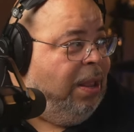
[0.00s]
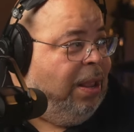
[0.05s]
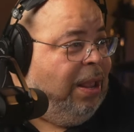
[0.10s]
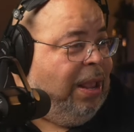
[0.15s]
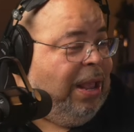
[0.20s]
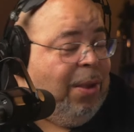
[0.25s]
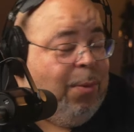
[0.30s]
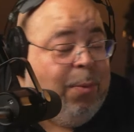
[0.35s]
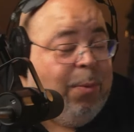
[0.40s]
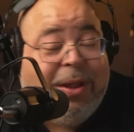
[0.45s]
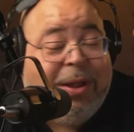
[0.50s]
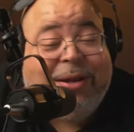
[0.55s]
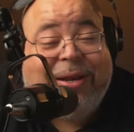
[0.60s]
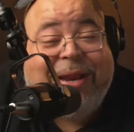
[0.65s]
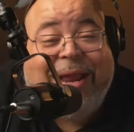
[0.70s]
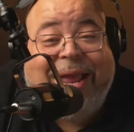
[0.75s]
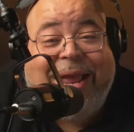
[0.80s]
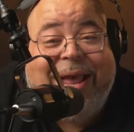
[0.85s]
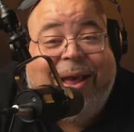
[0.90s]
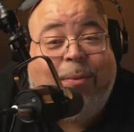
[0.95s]
I want
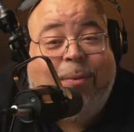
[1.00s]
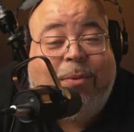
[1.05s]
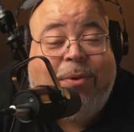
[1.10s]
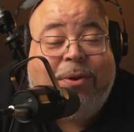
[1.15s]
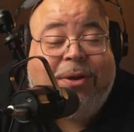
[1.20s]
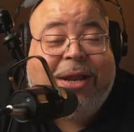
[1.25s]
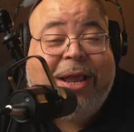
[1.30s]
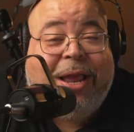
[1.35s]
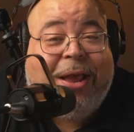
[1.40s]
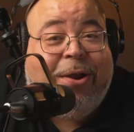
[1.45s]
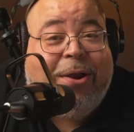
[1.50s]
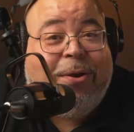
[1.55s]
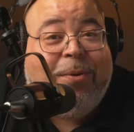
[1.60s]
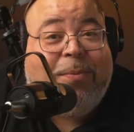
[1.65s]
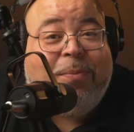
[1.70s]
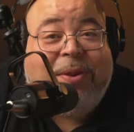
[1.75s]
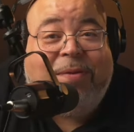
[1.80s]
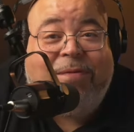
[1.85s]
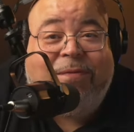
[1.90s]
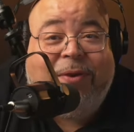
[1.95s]
that. I want that
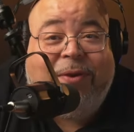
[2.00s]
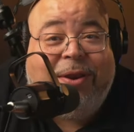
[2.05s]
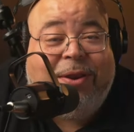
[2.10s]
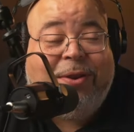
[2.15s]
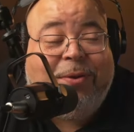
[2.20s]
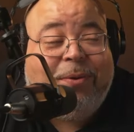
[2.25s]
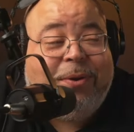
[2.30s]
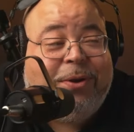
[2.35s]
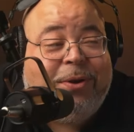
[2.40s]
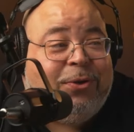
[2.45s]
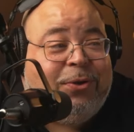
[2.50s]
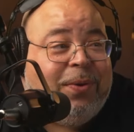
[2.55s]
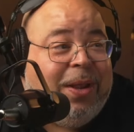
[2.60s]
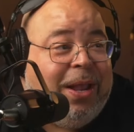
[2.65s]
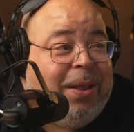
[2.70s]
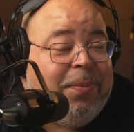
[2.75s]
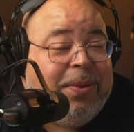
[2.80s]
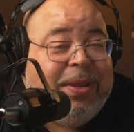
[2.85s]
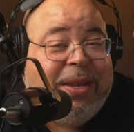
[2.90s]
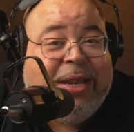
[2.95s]
R&B video to
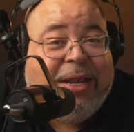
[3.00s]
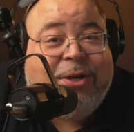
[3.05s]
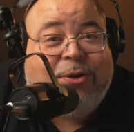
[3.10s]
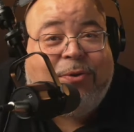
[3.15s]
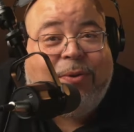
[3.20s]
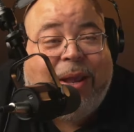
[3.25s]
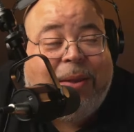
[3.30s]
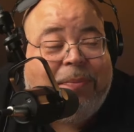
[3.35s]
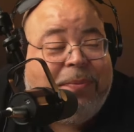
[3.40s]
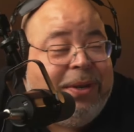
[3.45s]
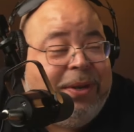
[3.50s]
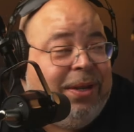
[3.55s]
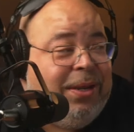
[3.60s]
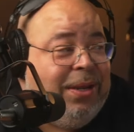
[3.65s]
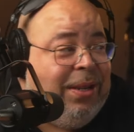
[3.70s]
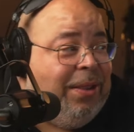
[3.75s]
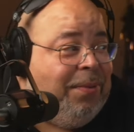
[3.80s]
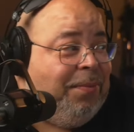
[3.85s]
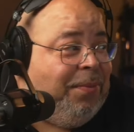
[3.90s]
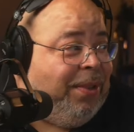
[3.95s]
drop. He ain't dropped it
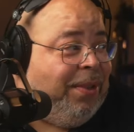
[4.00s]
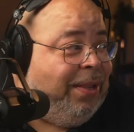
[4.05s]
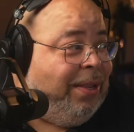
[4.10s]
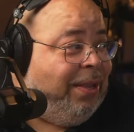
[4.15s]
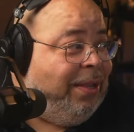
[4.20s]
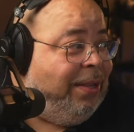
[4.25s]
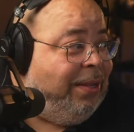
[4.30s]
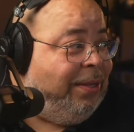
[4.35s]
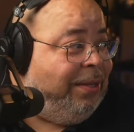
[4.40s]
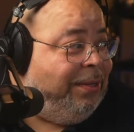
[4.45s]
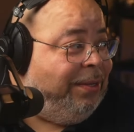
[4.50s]
yet, man.